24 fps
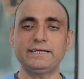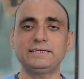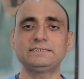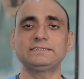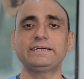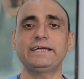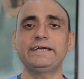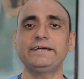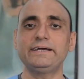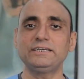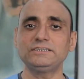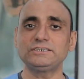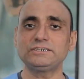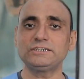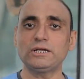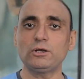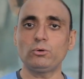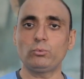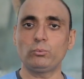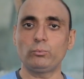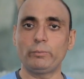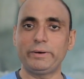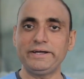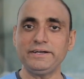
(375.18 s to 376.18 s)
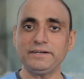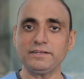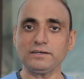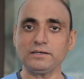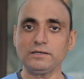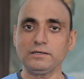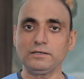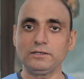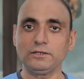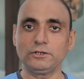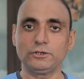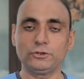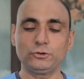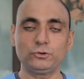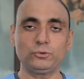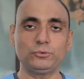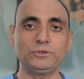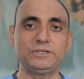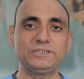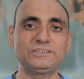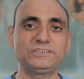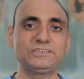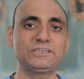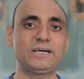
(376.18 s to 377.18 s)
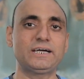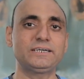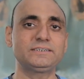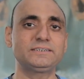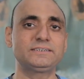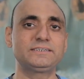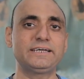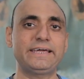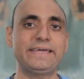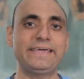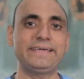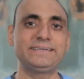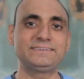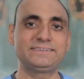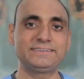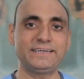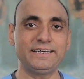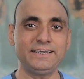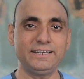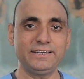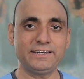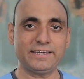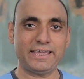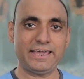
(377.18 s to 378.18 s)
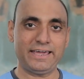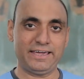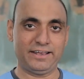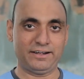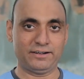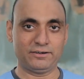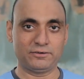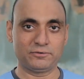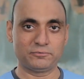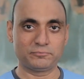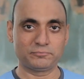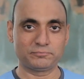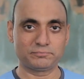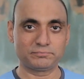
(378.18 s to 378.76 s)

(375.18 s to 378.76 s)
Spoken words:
It has an additional vent to discharge the exhaled air.